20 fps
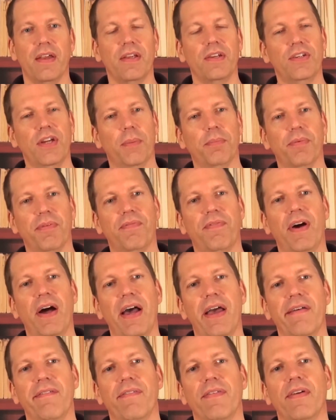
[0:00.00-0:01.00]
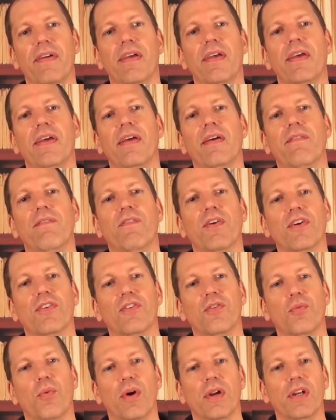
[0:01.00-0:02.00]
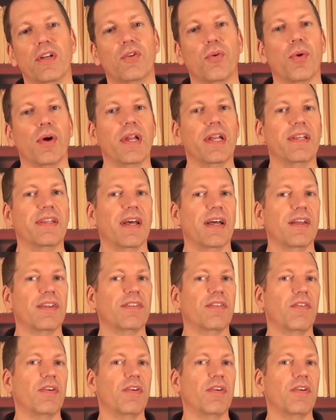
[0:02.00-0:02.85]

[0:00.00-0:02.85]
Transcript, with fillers: Chapter five, verses one to twenty tell us